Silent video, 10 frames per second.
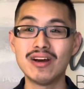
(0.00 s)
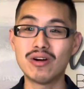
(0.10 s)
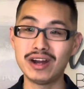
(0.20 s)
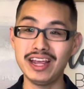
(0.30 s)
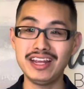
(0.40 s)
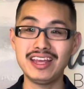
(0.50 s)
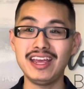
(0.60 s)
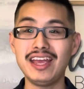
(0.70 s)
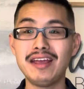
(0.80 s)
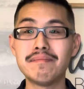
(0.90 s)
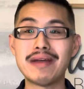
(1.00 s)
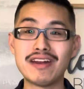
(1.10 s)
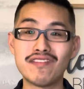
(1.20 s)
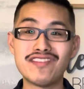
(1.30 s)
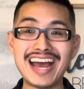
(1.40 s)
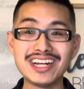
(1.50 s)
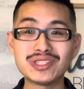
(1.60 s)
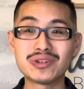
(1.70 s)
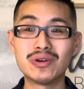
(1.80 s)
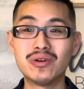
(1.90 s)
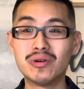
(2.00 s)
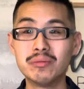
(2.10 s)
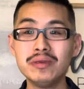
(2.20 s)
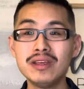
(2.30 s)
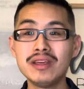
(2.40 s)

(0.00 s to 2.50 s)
or AKA manufactured home,